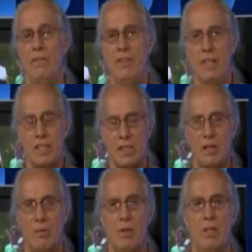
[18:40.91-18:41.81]
this
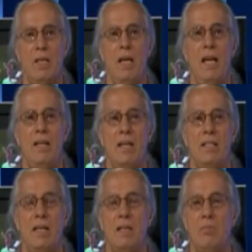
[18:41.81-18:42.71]
ceremony had not
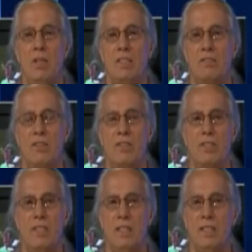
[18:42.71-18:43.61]
taken place for
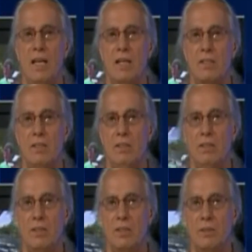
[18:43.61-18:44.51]
13,000
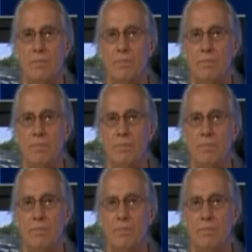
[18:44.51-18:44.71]
years.